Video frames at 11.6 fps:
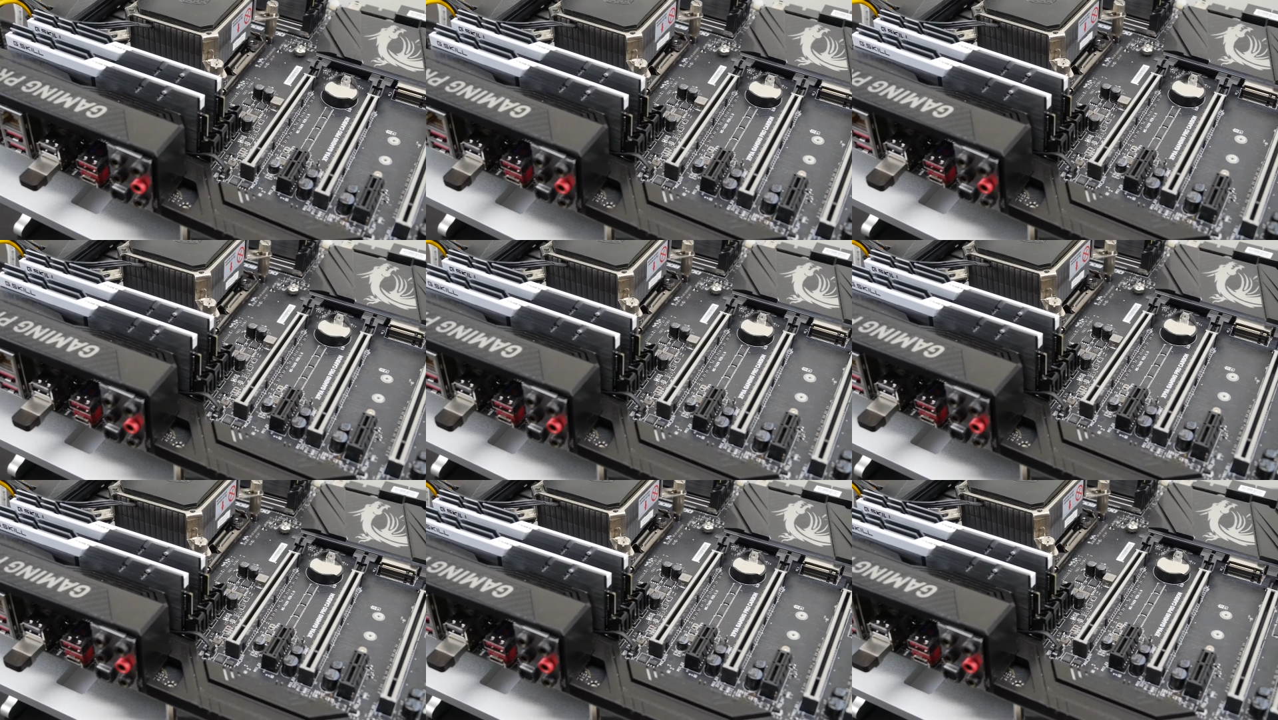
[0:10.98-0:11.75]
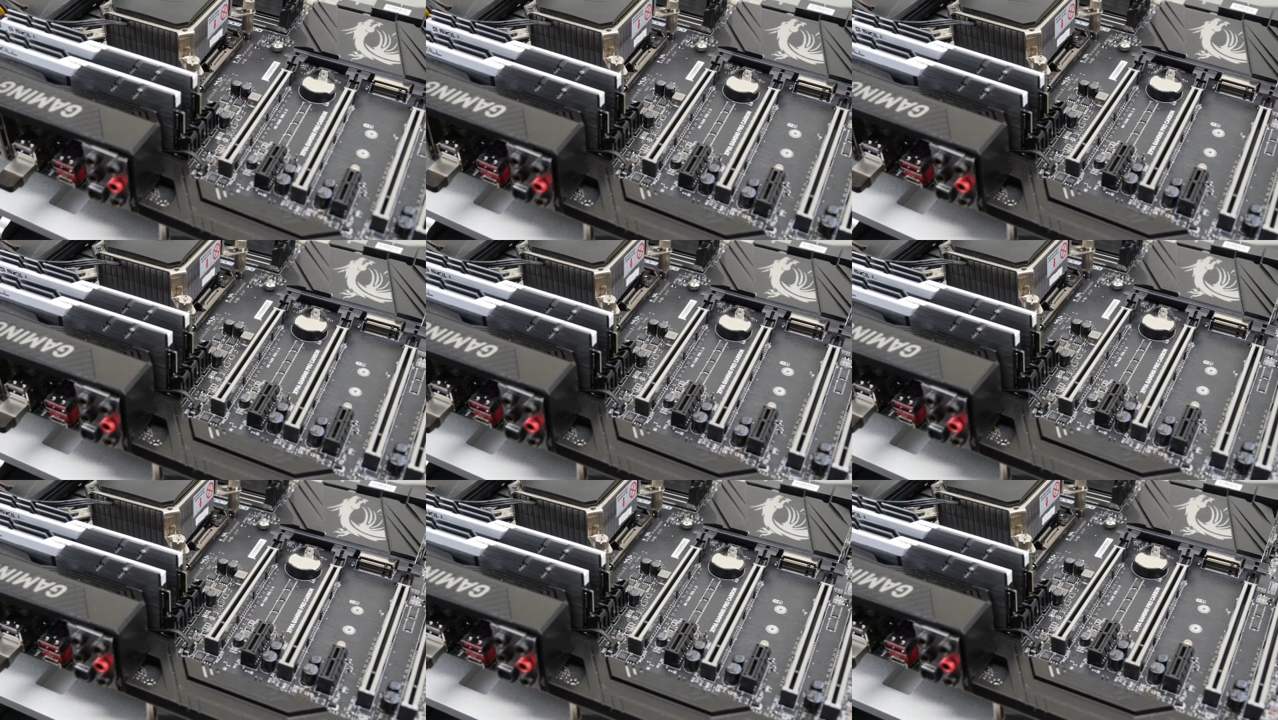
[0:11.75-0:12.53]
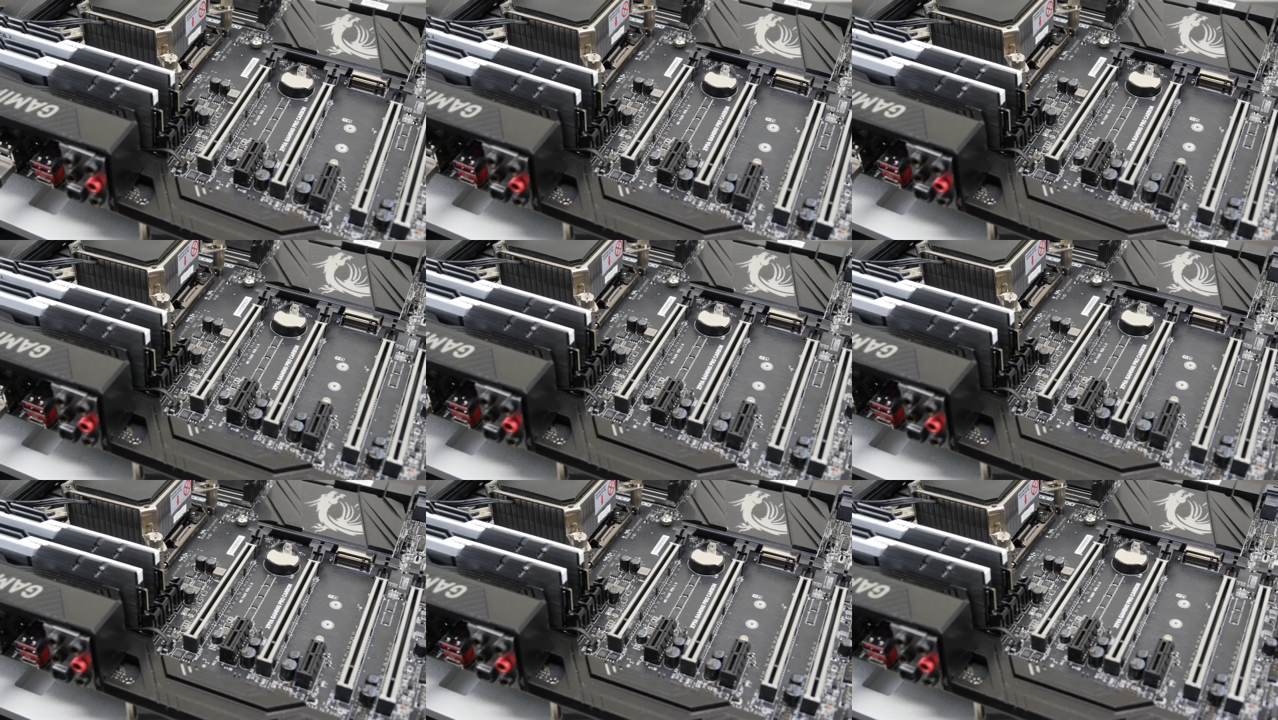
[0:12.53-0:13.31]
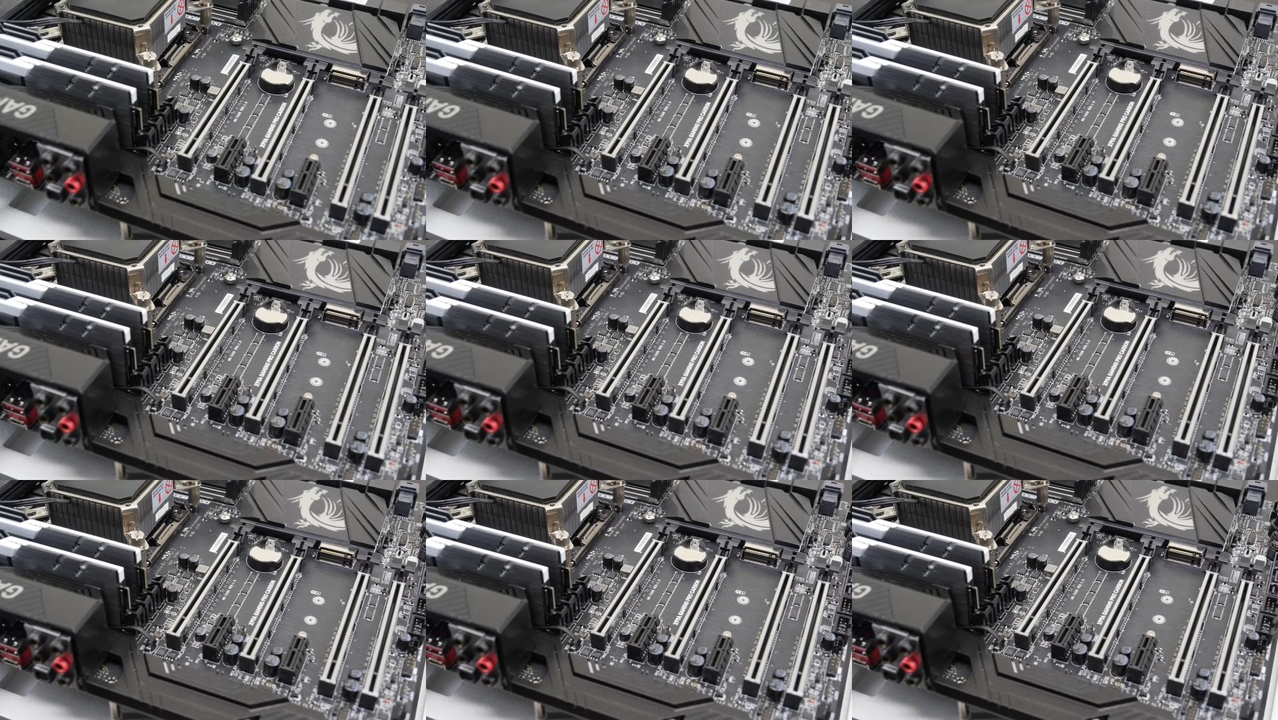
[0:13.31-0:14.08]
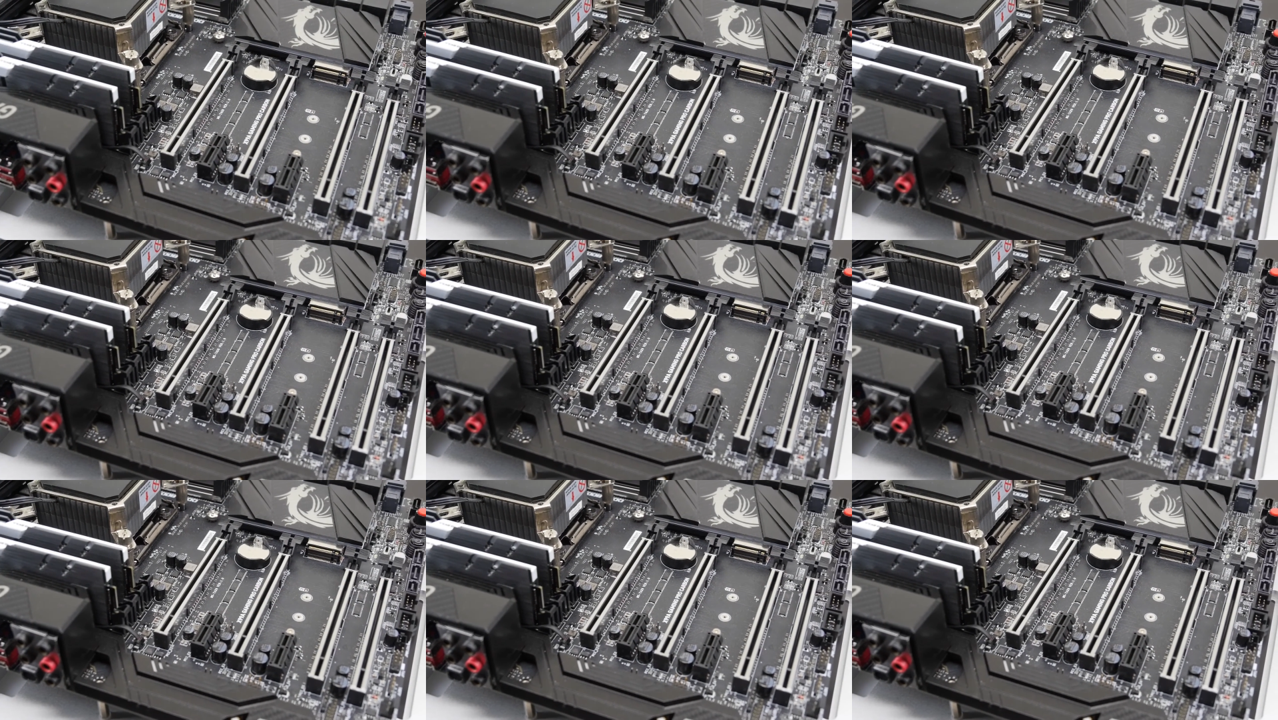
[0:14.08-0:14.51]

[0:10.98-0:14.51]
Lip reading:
No face is visible, so there are no lips to read.